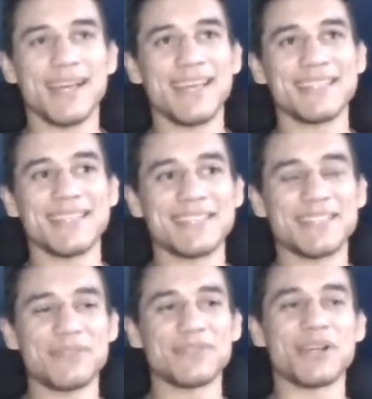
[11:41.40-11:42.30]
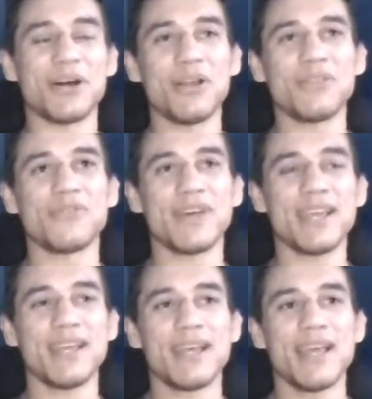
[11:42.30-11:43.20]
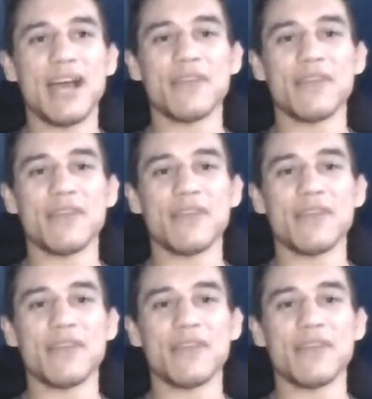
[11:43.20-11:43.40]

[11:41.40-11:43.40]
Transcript: it's tough to call the fight.